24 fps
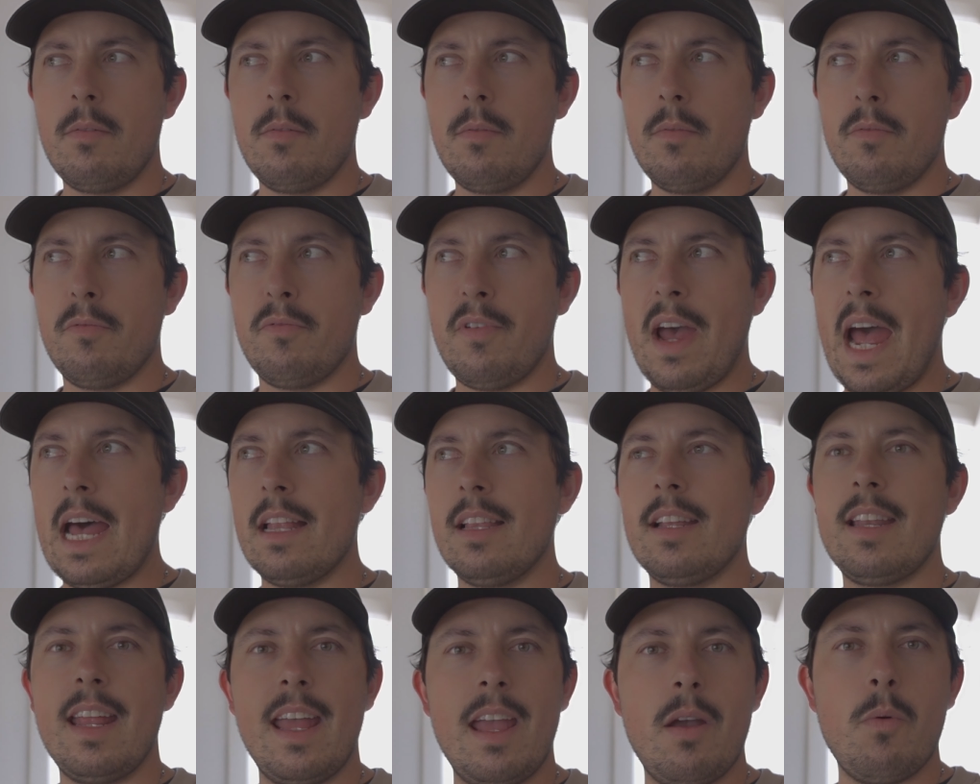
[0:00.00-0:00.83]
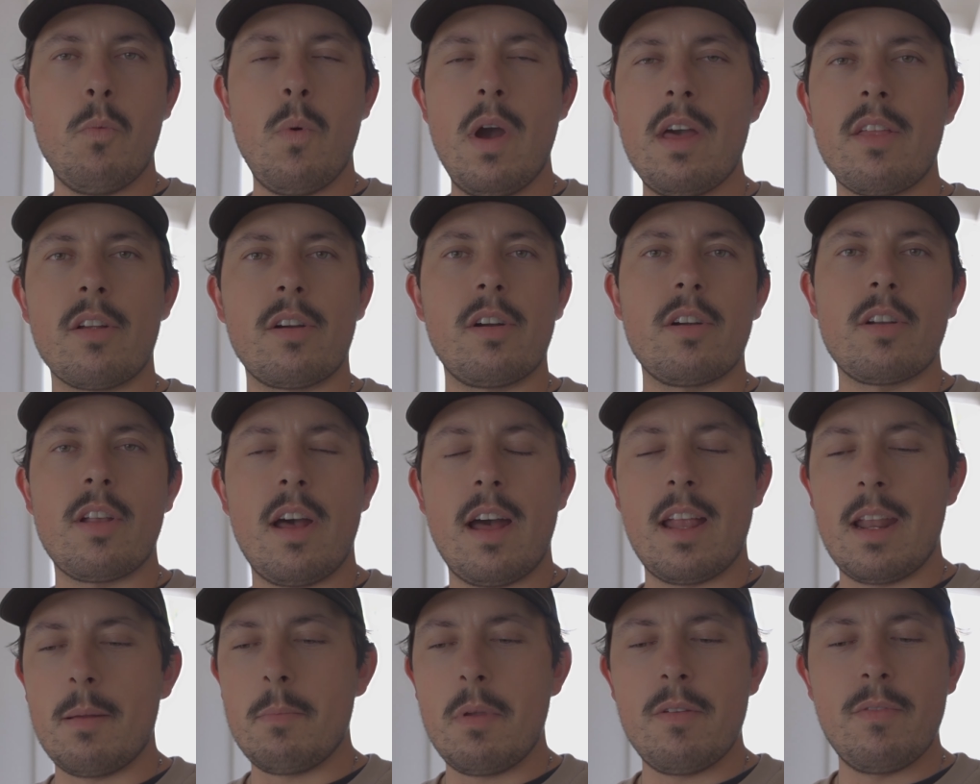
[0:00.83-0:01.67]
validate whether or
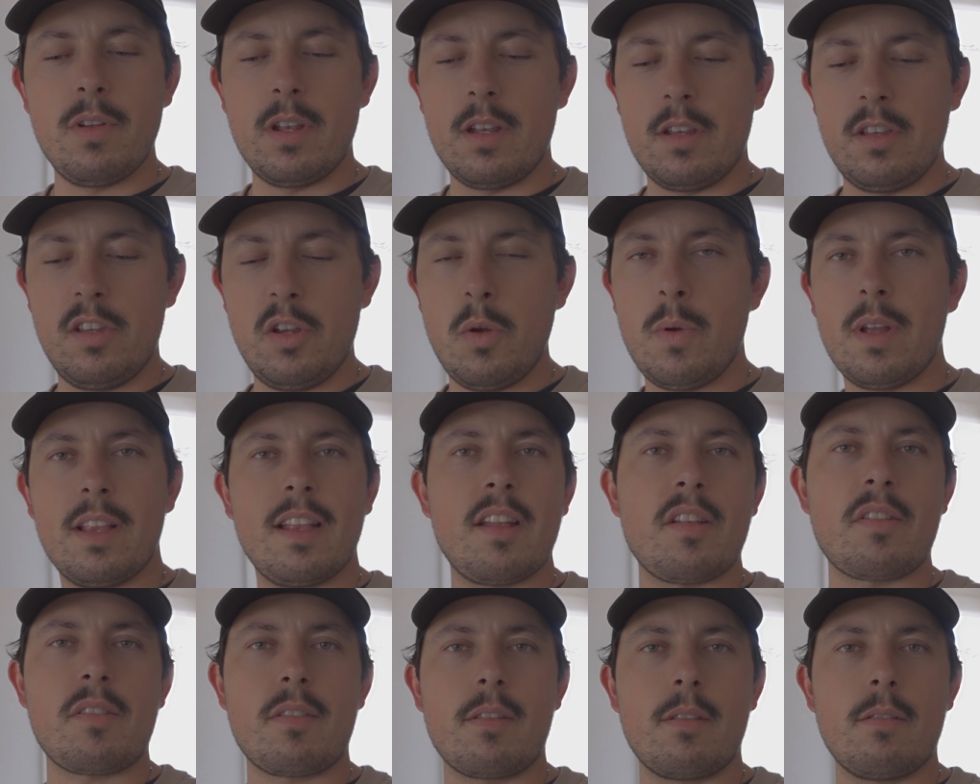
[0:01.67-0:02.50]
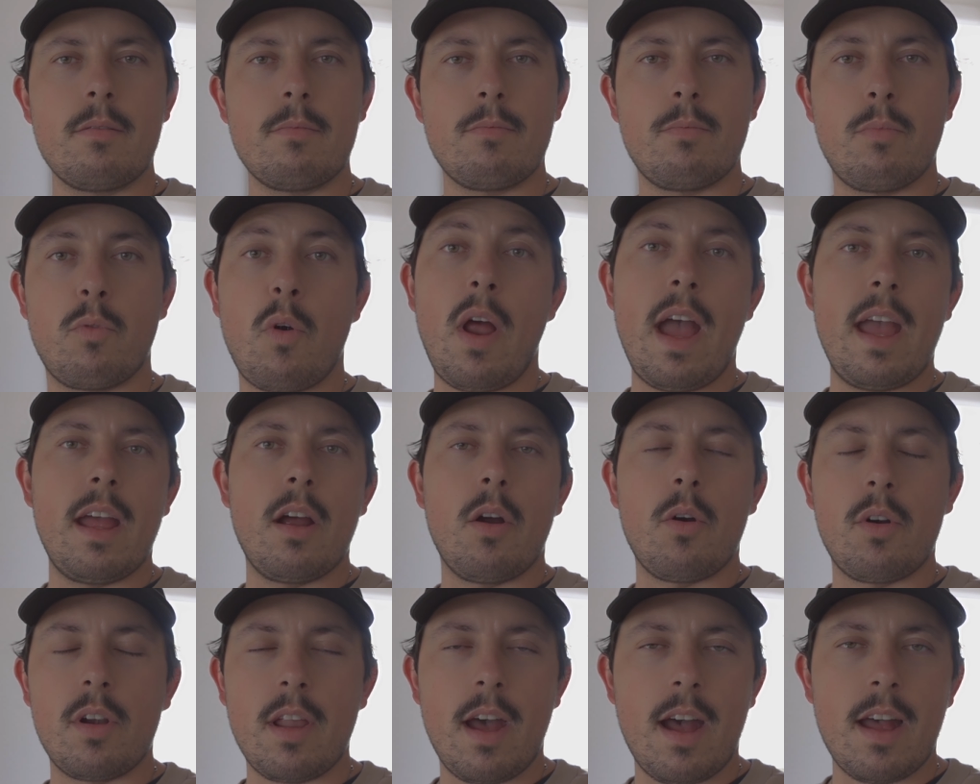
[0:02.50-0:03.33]
not I'm even doing this right
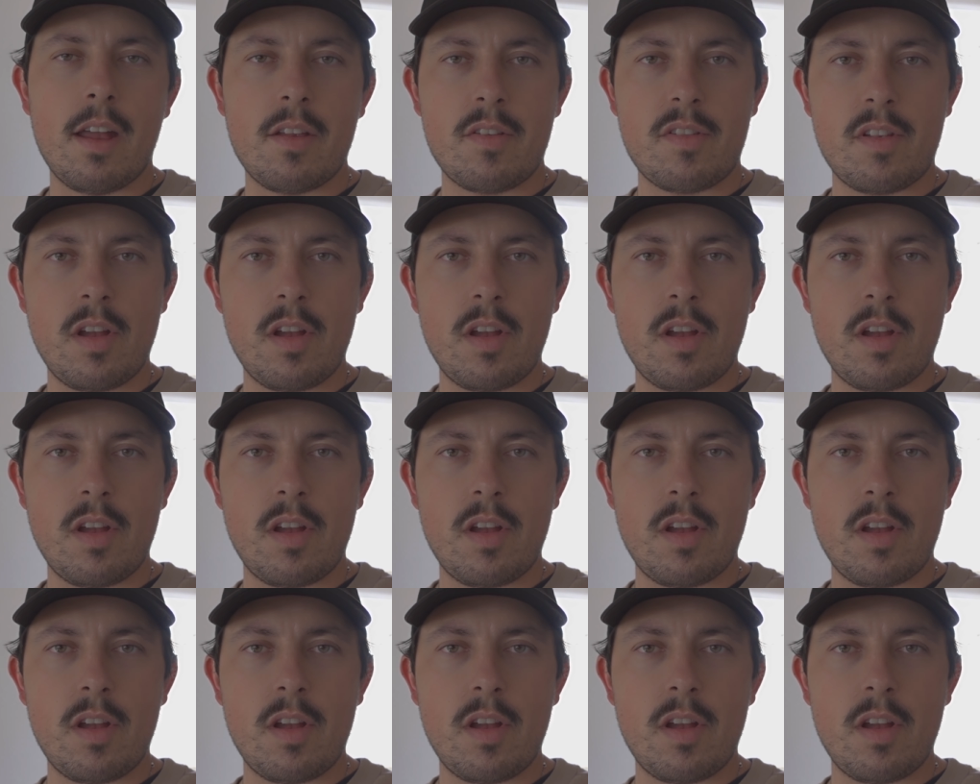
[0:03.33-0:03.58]
or not.